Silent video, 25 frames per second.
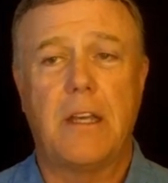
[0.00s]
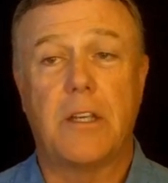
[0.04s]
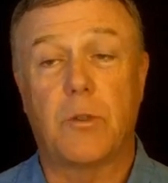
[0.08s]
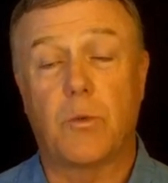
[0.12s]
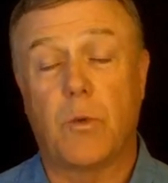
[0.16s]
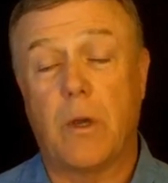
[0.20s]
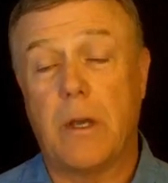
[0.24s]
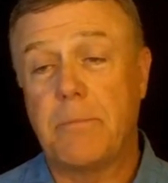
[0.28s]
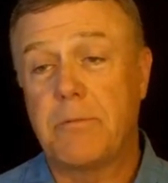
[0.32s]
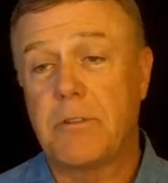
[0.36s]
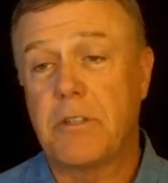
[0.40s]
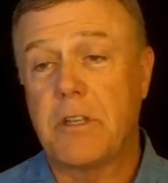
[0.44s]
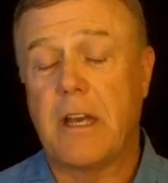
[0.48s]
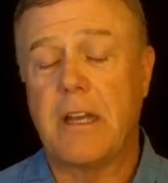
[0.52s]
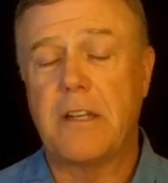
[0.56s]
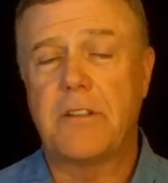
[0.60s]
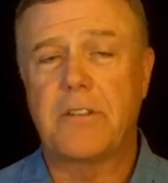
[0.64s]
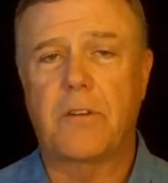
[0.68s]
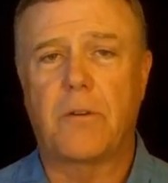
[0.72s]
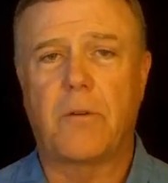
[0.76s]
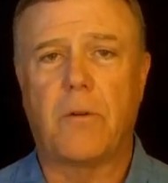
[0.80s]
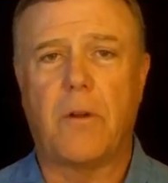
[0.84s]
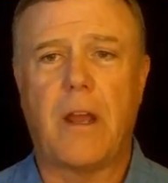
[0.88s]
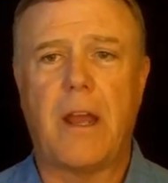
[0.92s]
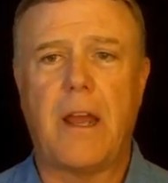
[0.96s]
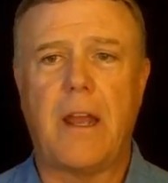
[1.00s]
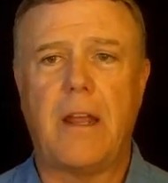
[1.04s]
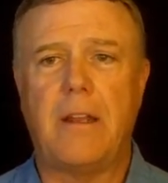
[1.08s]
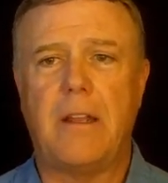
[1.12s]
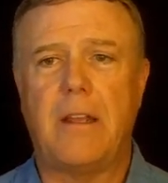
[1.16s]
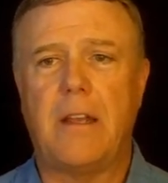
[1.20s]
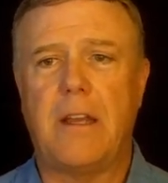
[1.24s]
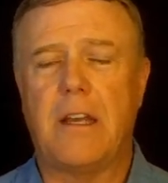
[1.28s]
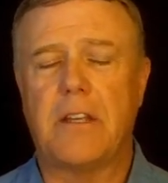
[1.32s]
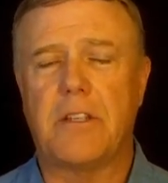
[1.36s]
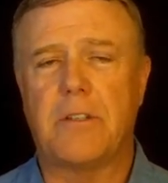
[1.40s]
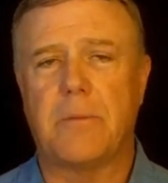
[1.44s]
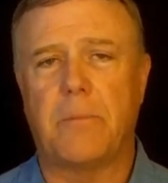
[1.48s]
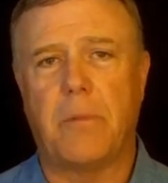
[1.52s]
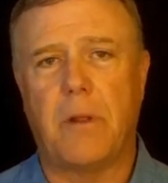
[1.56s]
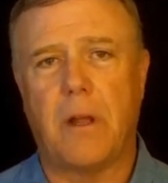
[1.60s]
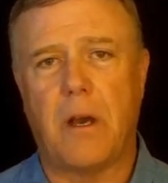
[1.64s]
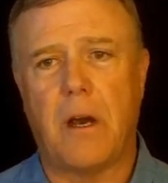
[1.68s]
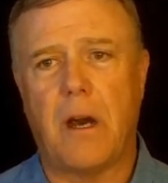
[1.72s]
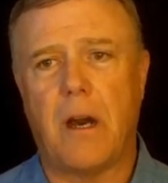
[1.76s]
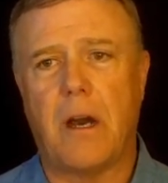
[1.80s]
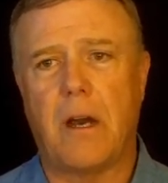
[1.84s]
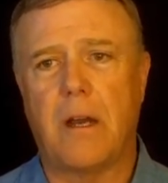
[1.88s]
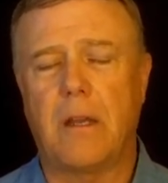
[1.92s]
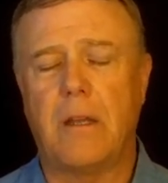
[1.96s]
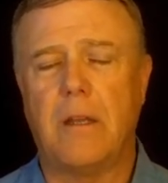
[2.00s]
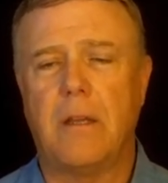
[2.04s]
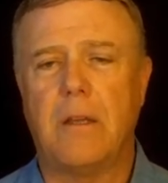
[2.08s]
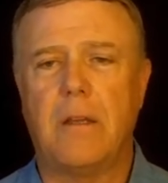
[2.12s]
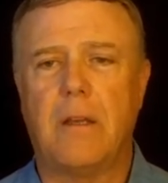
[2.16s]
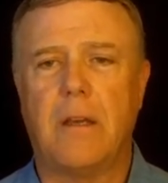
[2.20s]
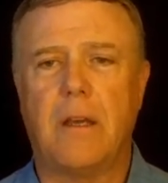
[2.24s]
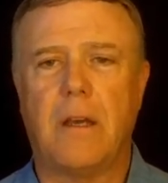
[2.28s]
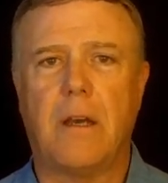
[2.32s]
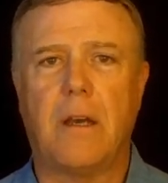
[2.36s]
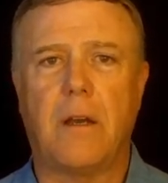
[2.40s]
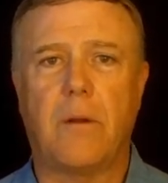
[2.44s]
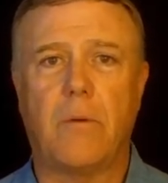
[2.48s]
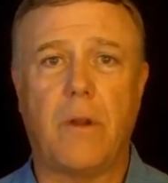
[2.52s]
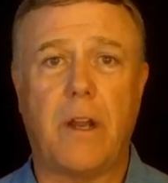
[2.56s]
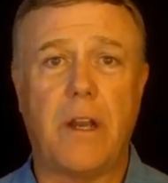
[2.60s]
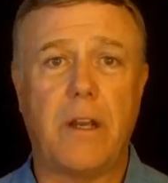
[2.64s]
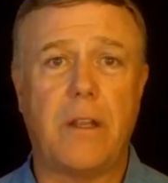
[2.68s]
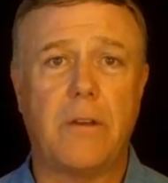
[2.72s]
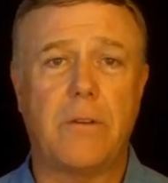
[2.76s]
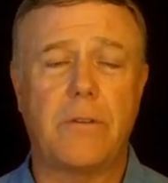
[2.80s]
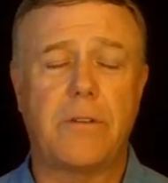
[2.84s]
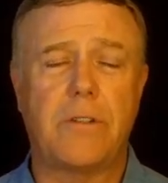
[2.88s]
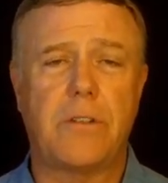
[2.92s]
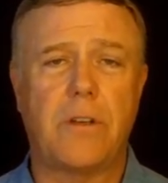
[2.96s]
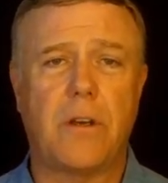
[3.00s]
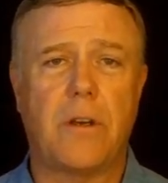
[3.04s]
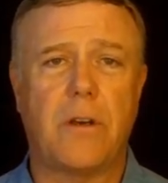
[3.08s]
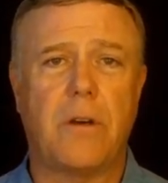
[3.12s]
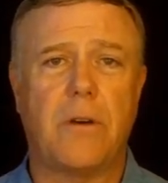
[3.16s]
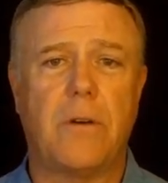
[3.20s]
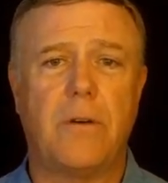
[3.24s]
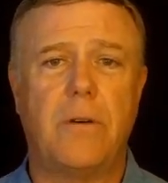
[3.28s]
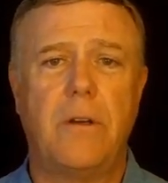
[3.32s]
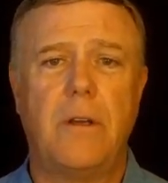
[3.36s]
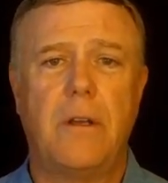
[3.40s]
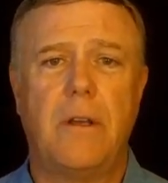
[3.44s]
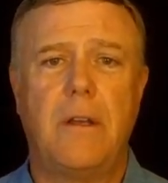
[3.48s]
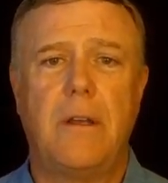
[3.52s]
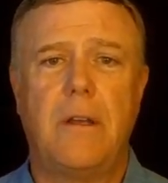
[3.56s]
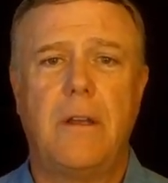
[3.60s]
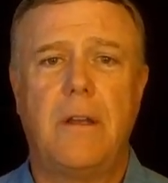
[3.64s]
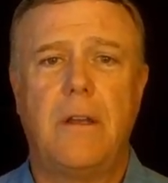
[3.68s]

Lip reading: His website's great. He has a blog, a radio show.